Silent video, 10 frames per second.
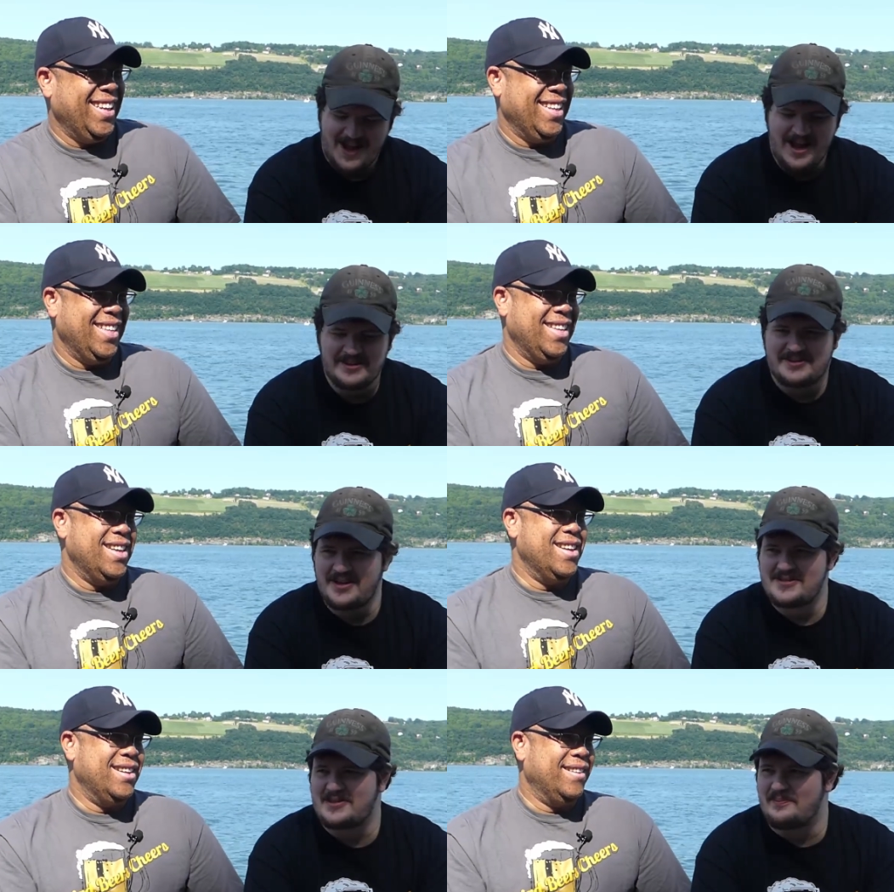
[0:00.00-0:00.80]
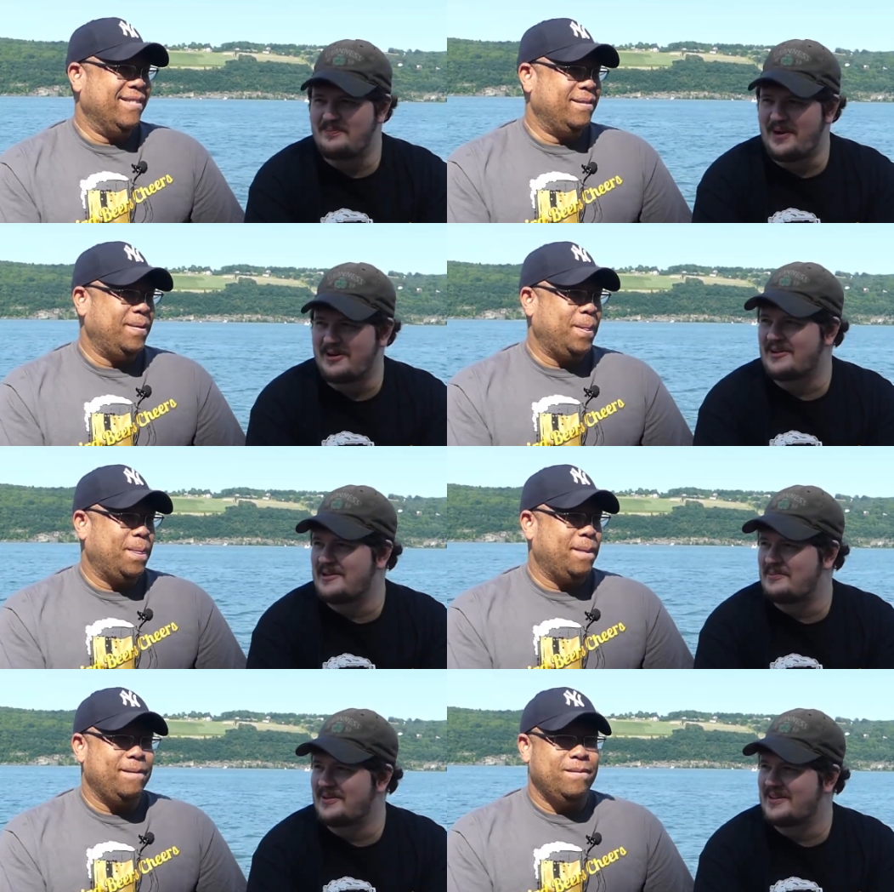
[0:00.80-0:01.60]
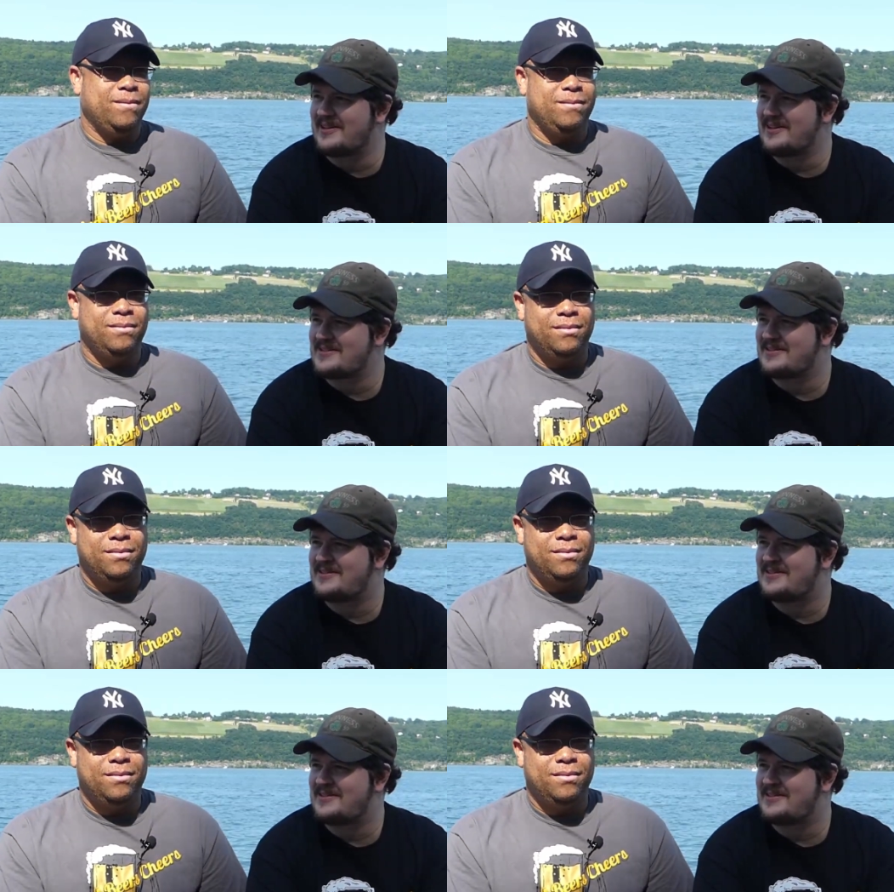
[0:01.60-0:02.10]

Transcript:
Speaker 1: I taste the berry, but it doesn't